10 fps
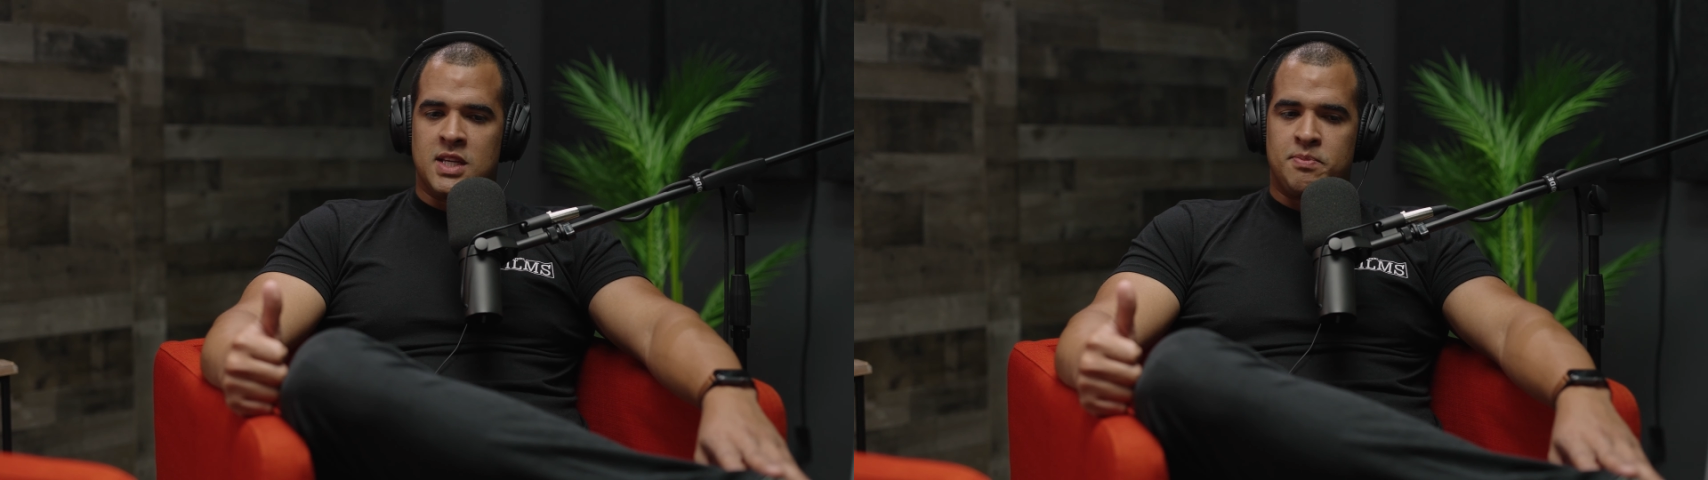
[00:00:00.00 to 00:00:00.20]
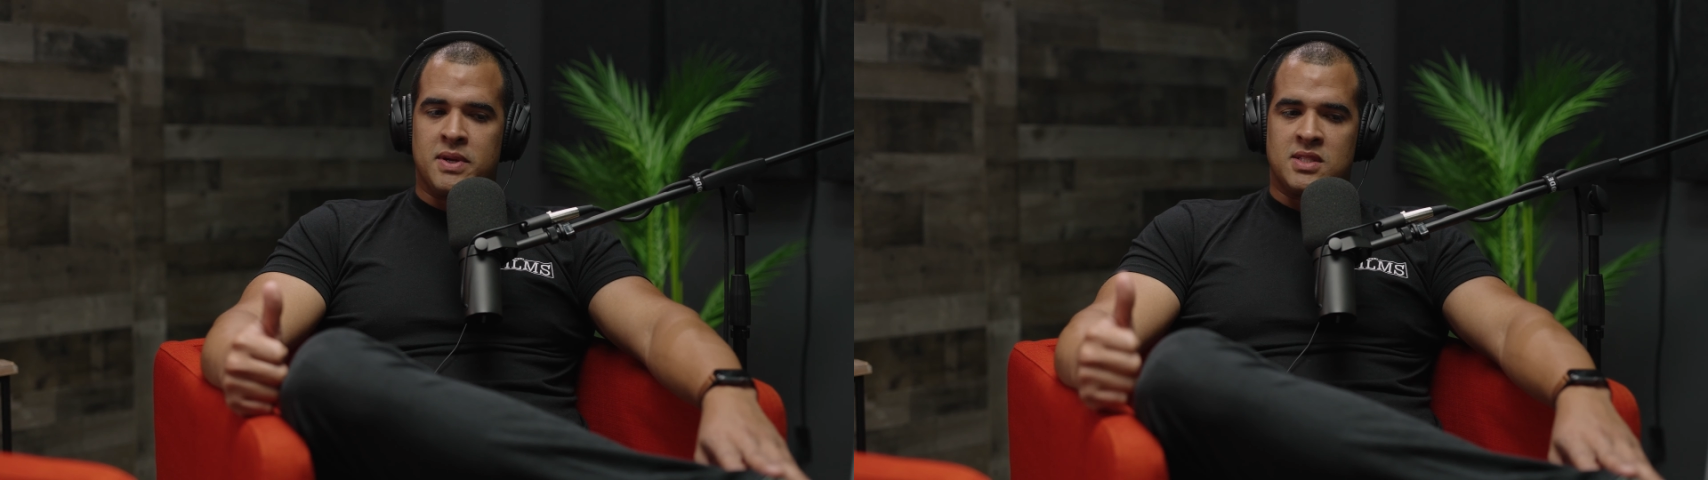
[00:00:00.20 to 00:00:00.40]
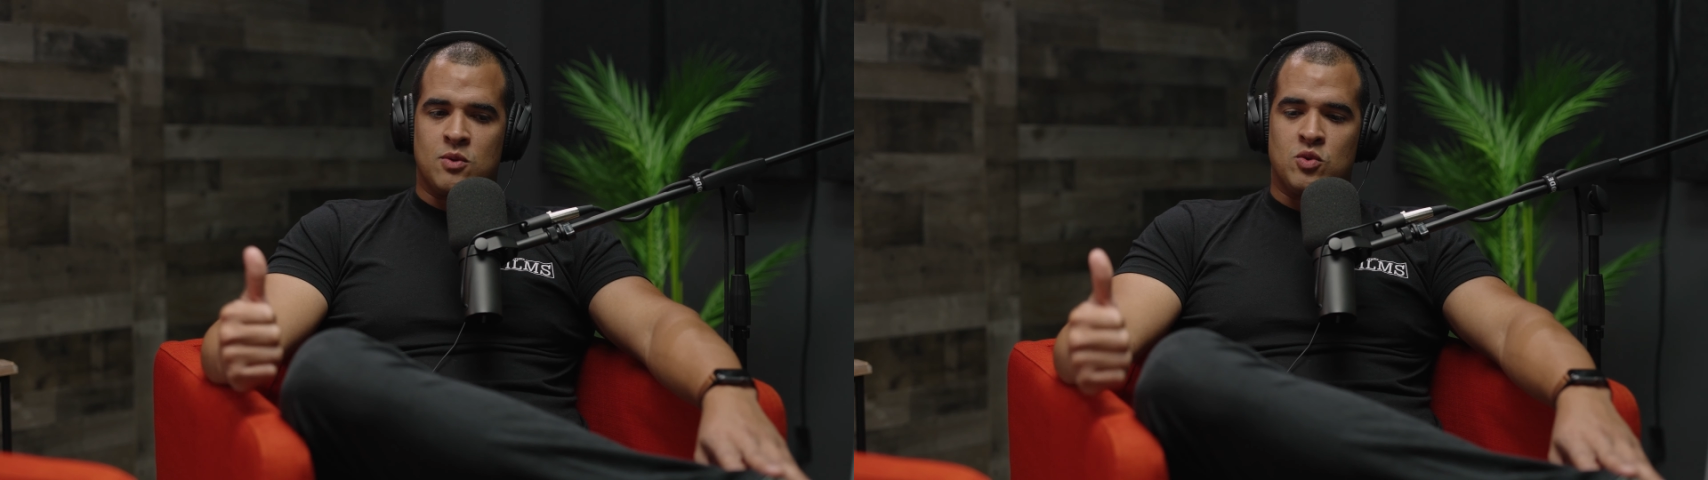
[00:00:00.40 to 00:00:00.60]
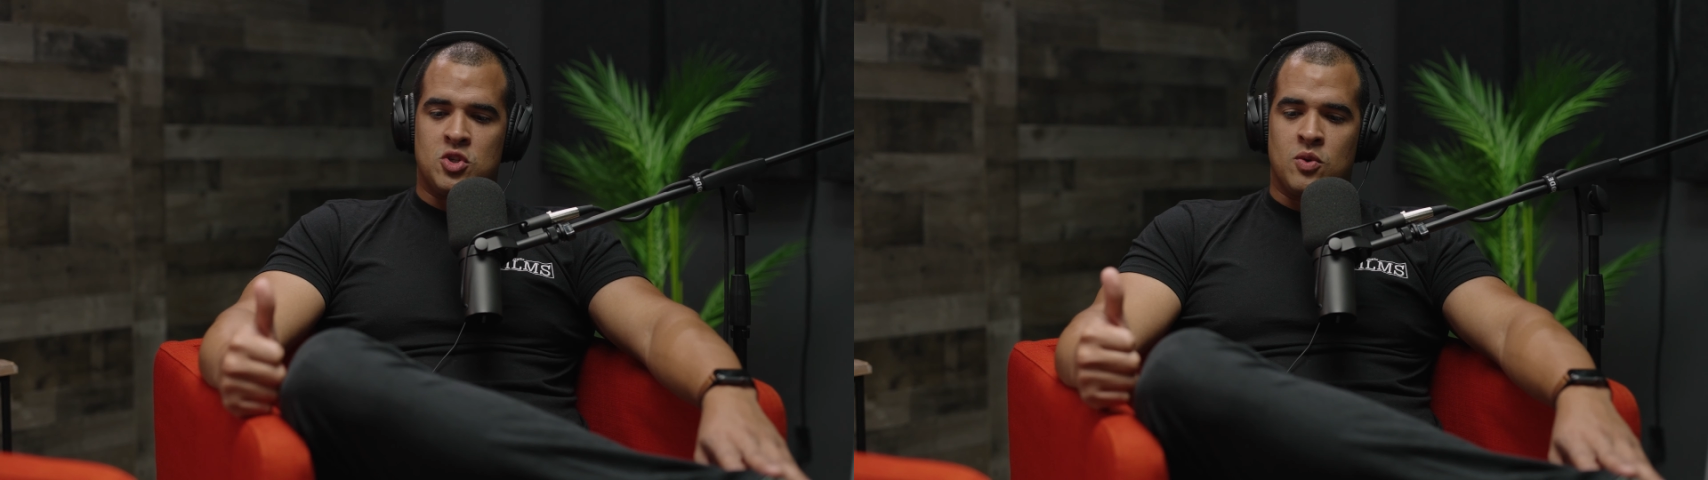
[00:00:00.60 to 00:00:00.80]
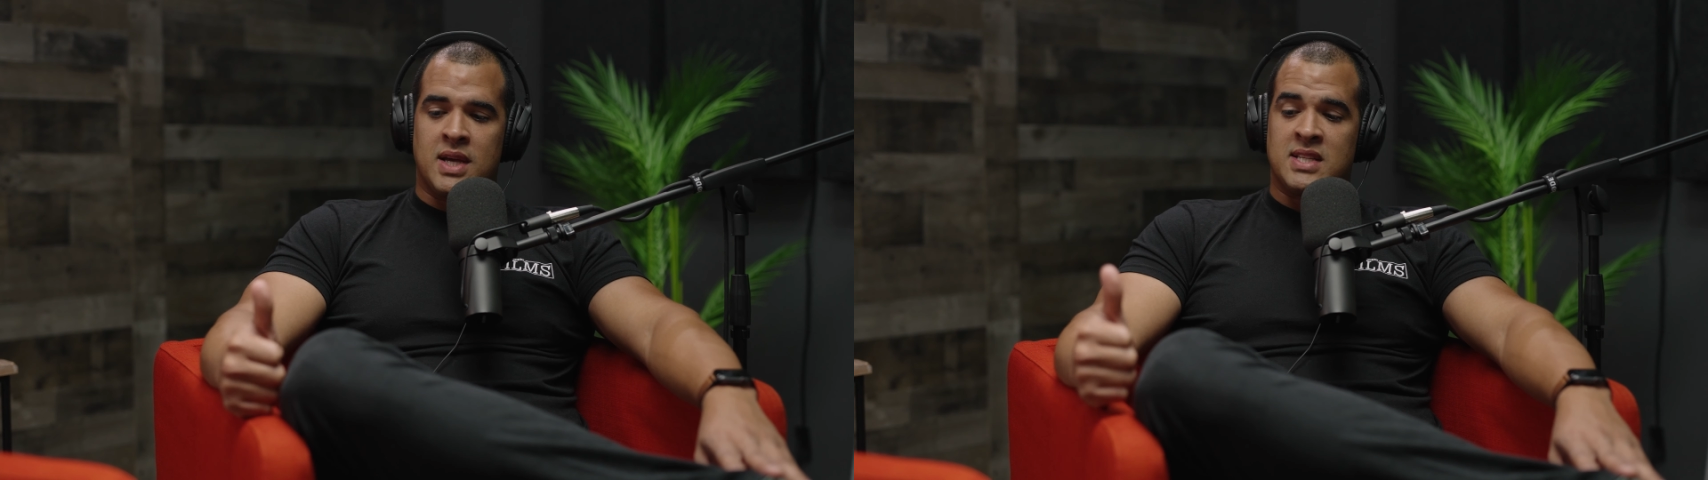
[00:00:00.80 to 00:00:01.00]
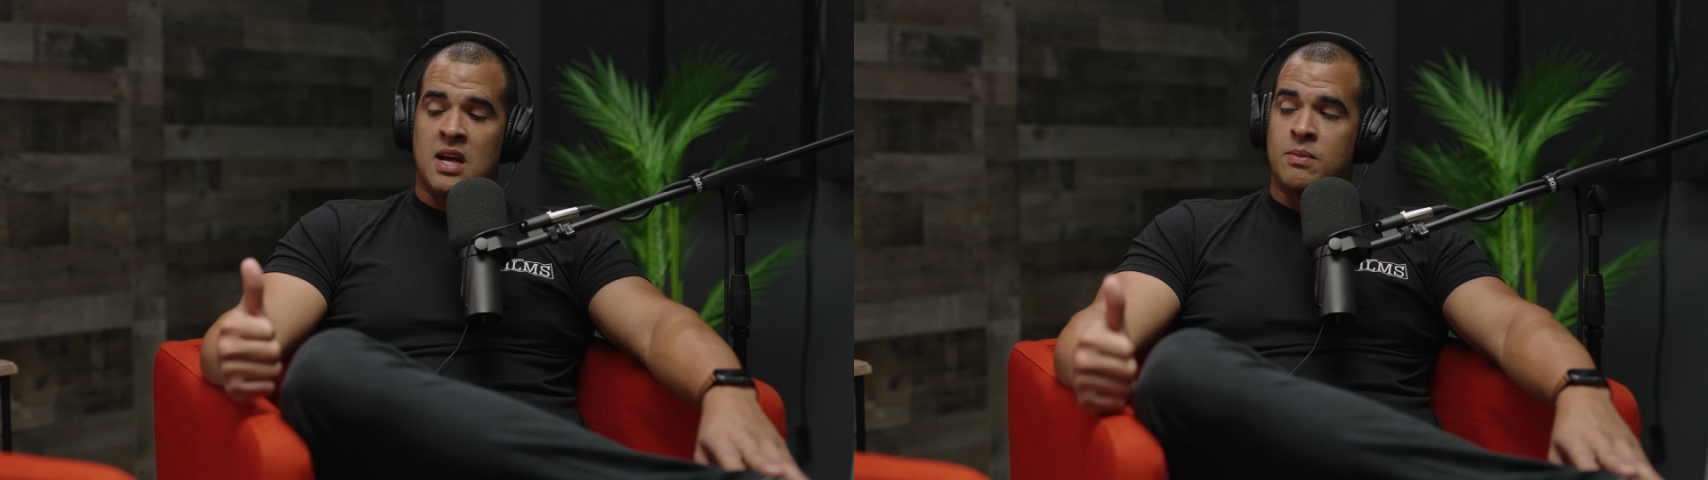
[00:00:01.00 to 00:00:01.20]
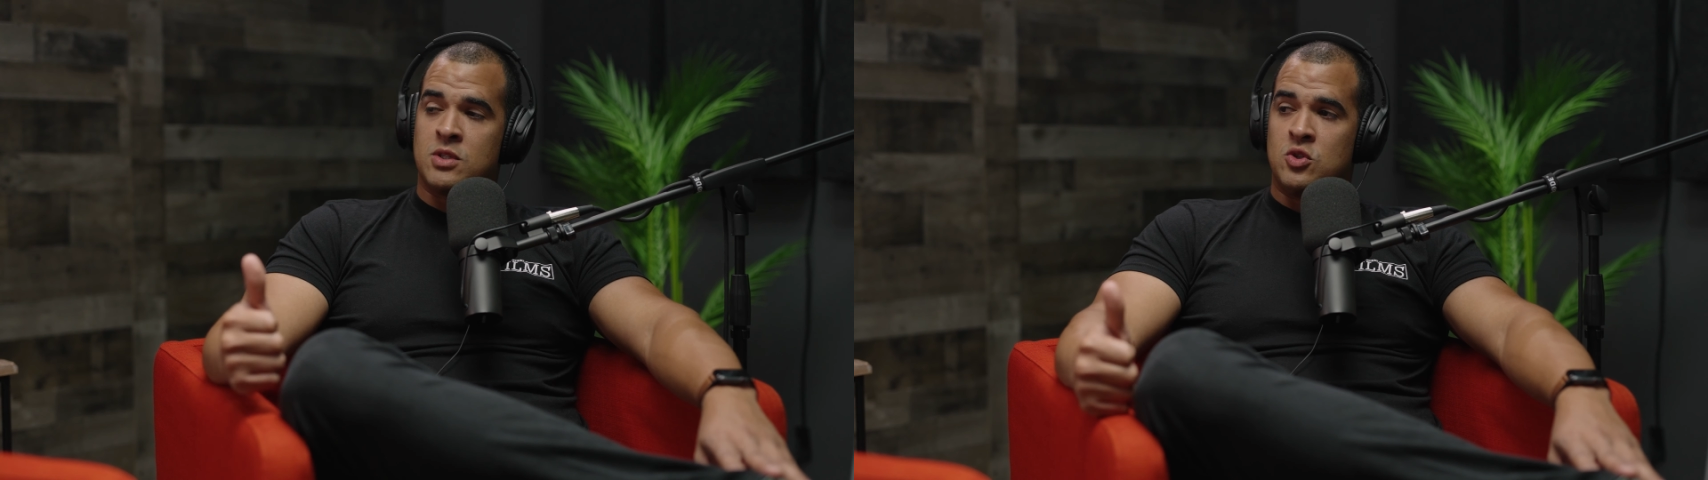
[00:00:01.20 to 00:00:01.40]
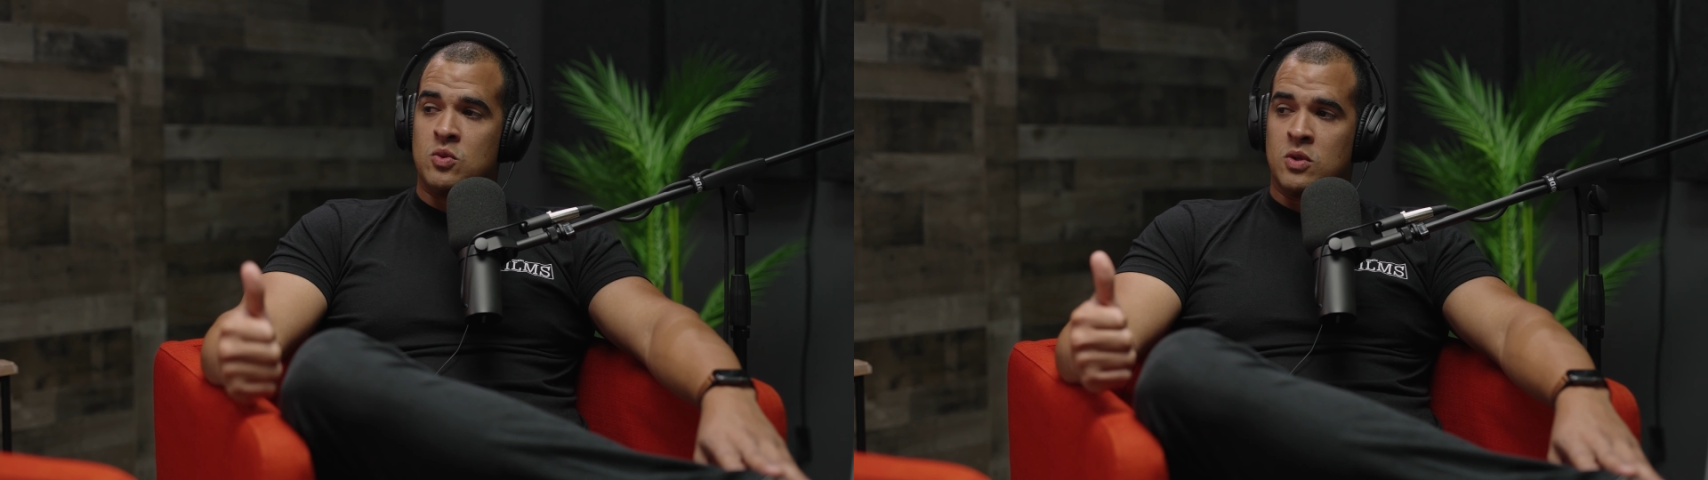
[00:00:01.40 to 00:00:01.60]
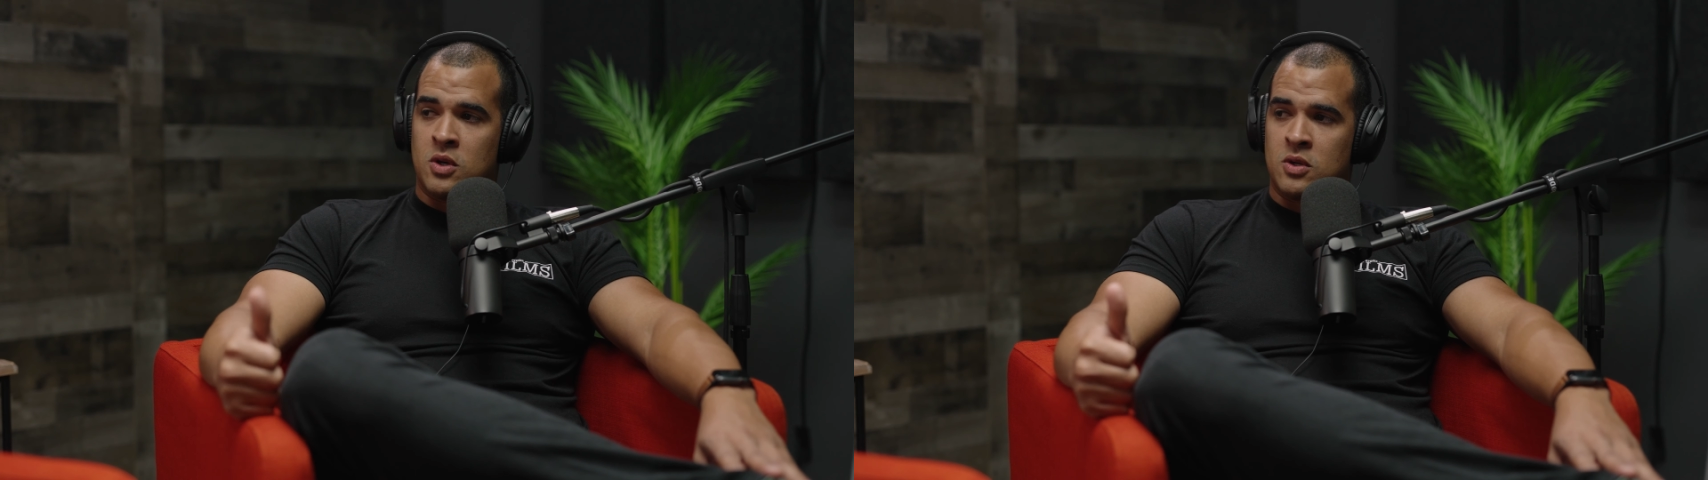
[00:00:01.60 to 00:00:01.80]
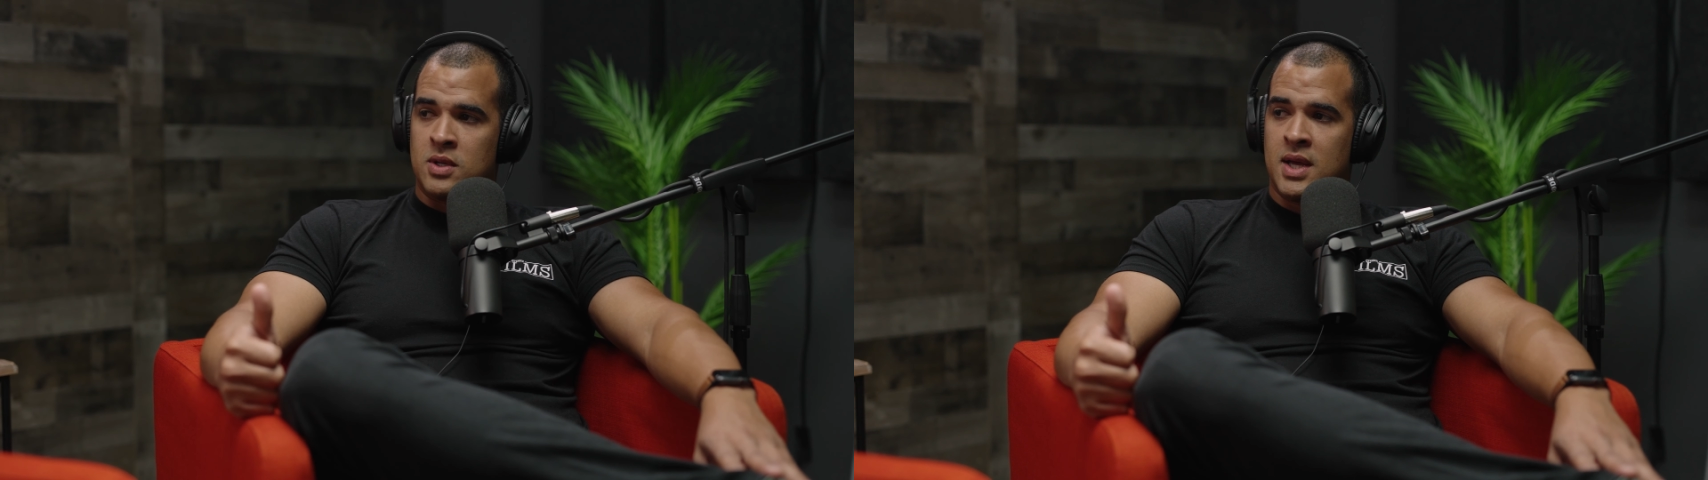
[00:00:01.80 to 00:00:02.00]
is because it would showcase how much you
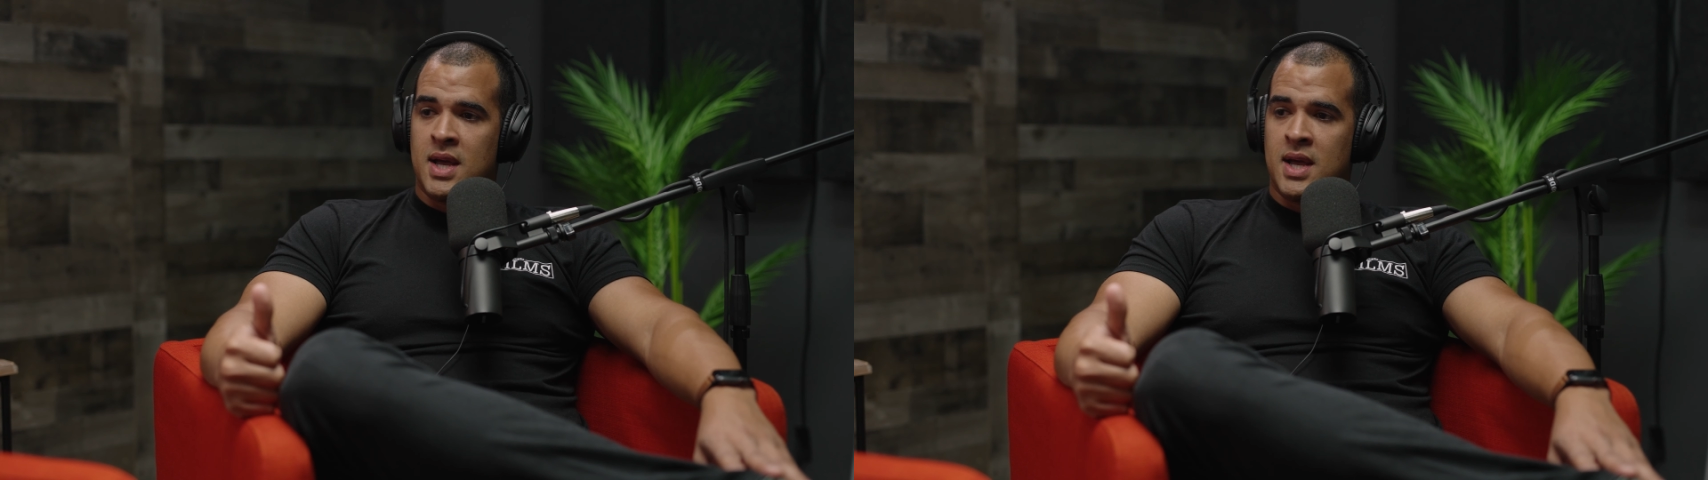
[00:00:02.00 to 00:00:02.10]
learn.